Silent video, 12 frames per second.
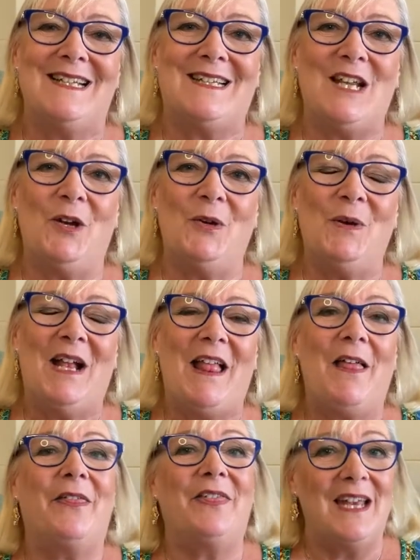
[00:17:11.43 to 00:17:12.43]
So
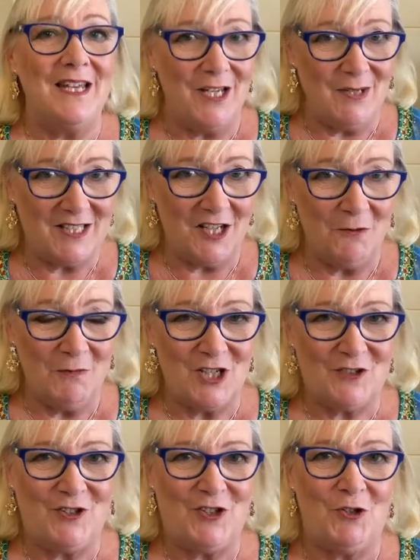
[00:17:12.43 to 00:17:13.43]
thank you so
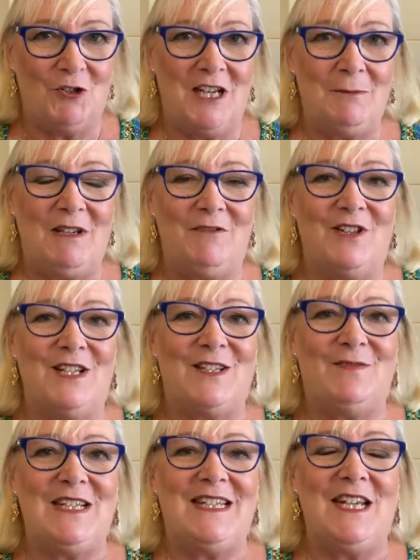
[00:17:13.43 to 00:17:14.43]
much for joining me for
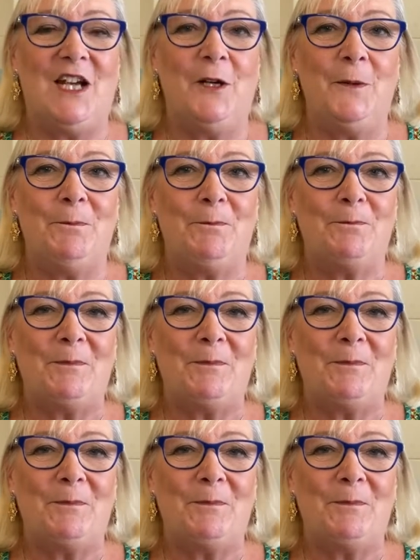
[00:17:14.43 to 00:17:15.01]
this video,